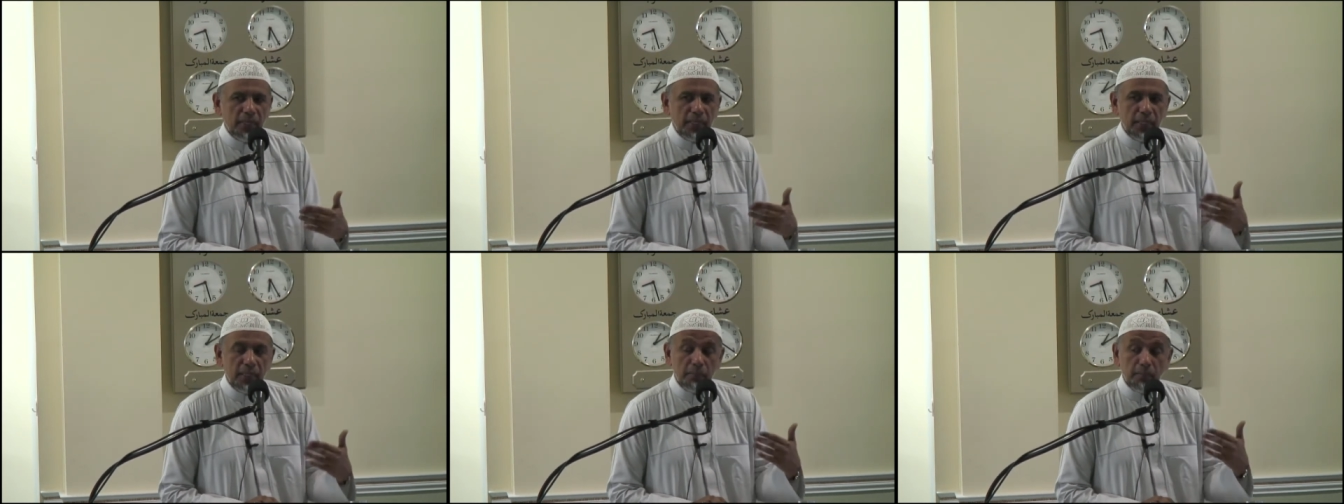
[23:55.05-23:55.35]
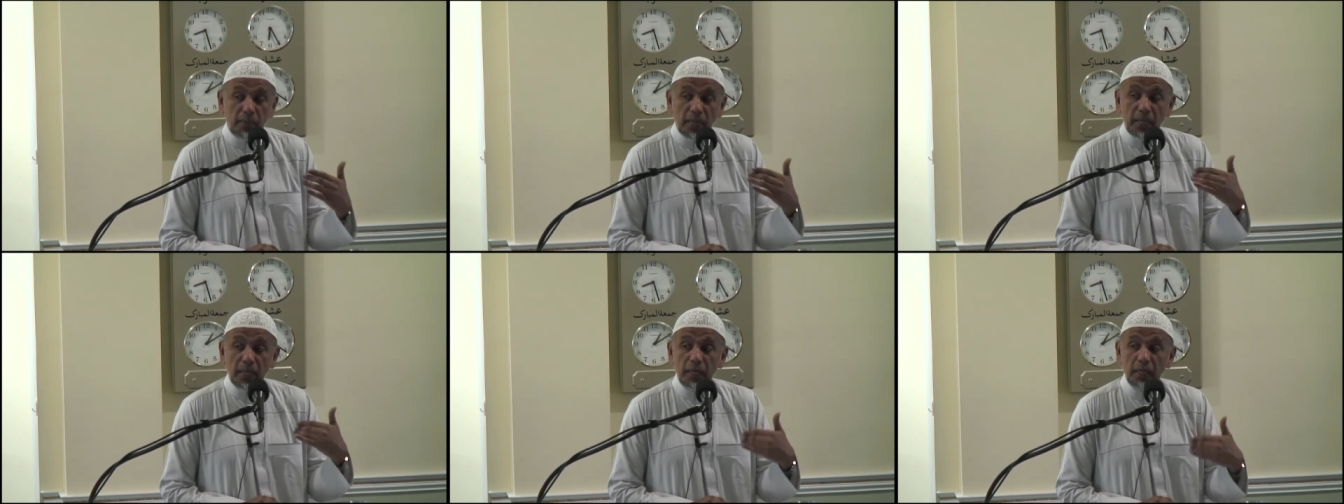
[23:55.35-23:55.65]
he
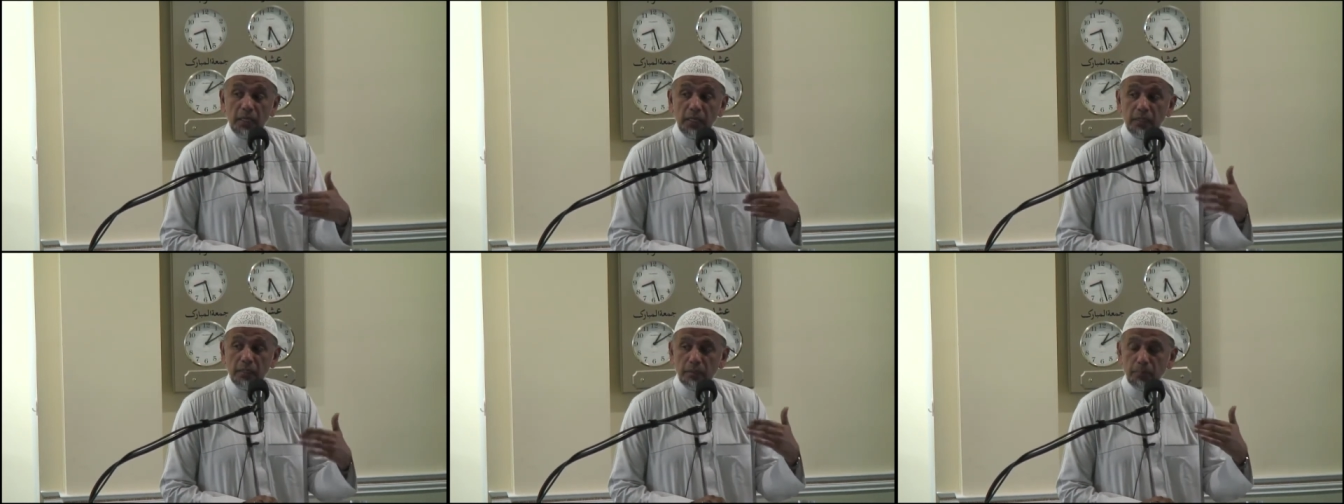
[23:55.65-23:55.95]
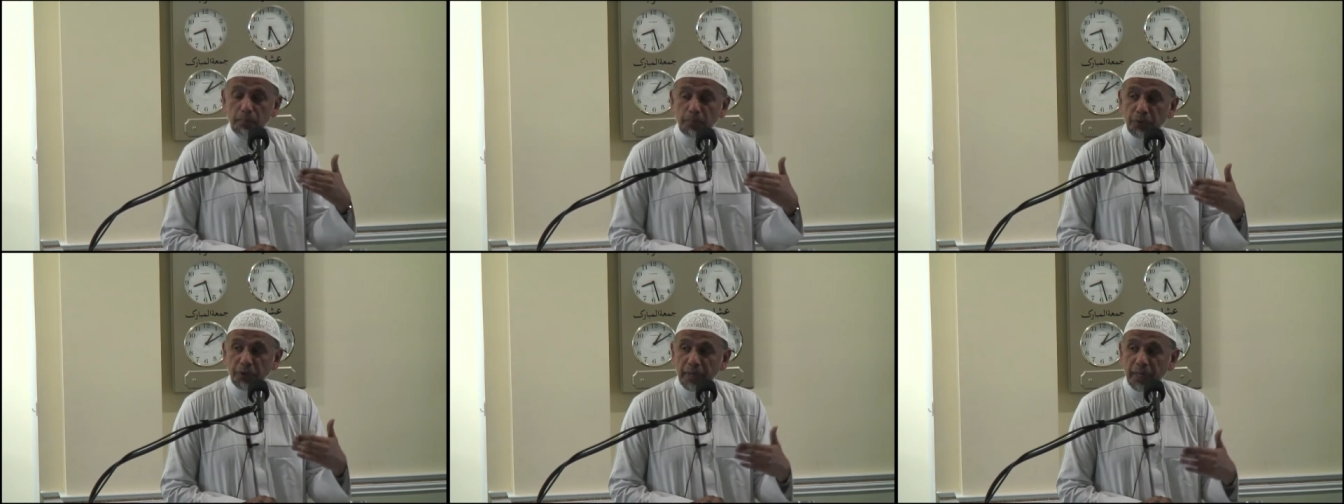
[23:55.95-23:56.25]

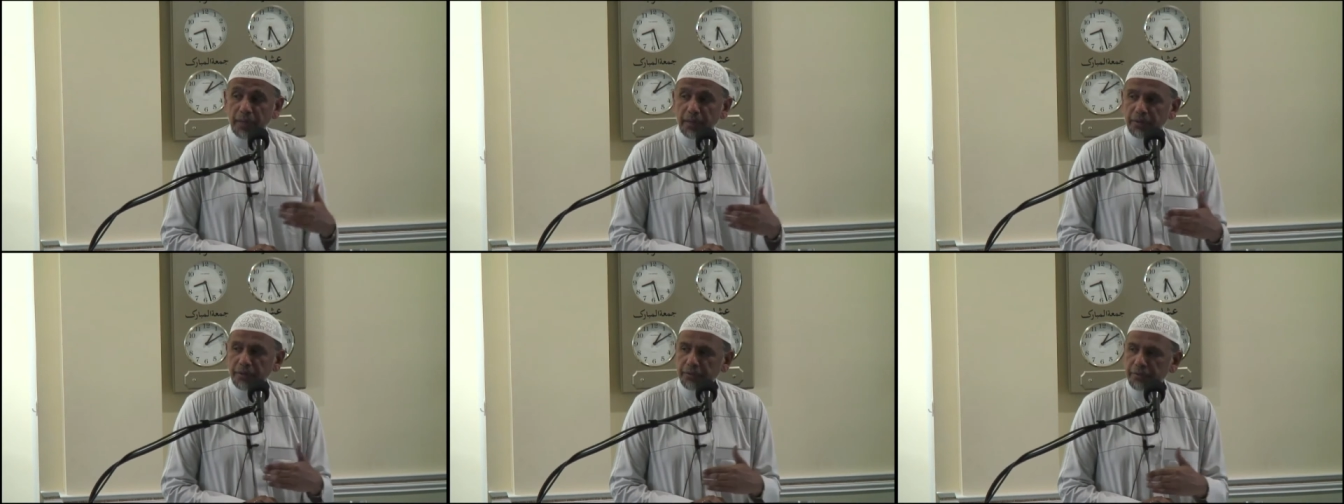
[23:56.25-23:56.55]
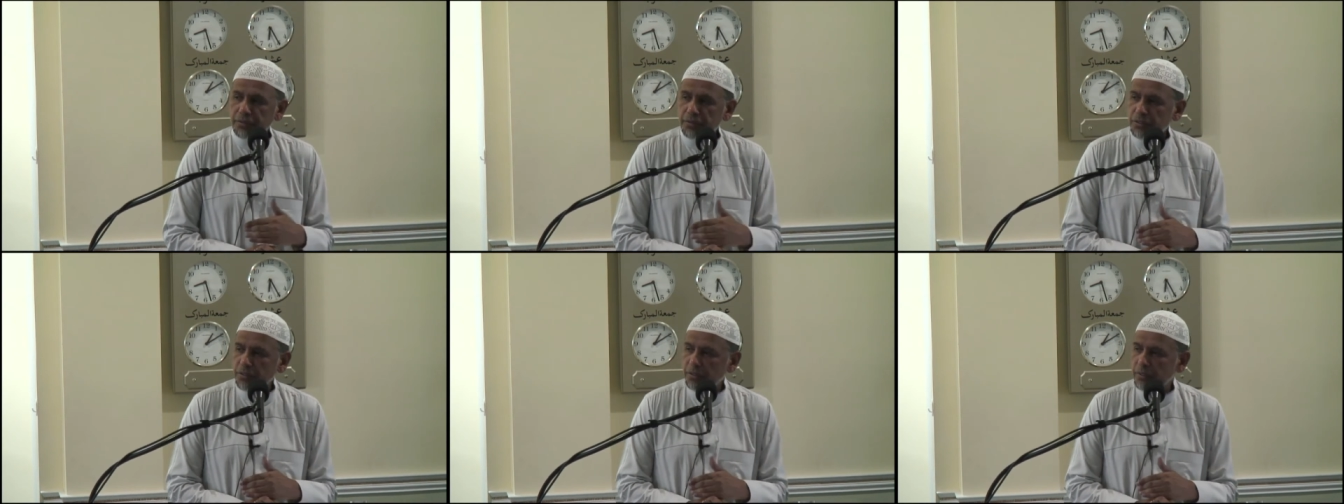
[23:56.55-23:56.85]
made
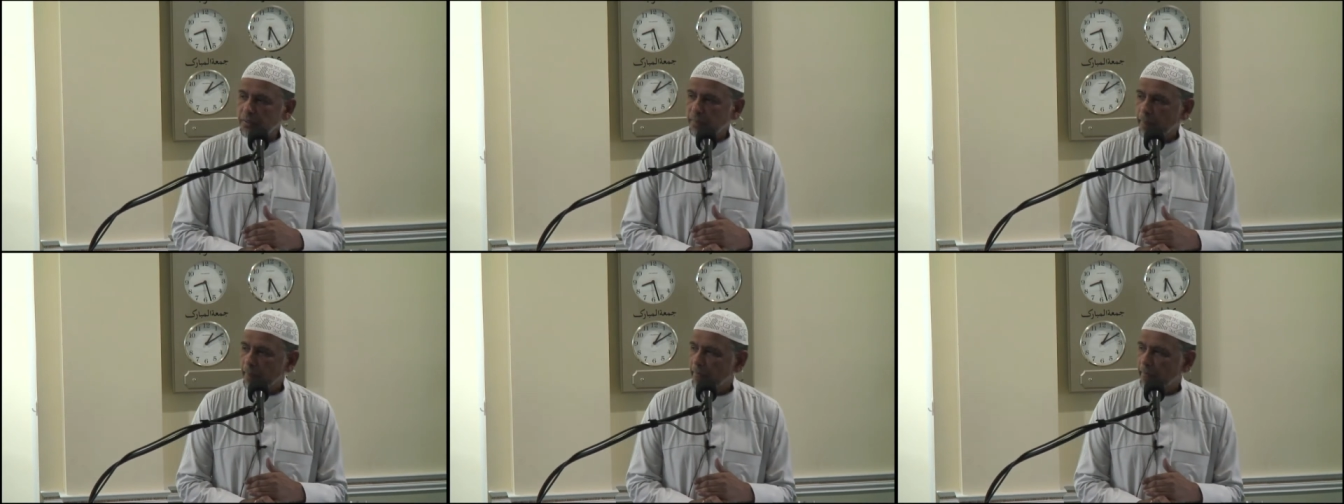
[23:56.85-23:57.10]
prayers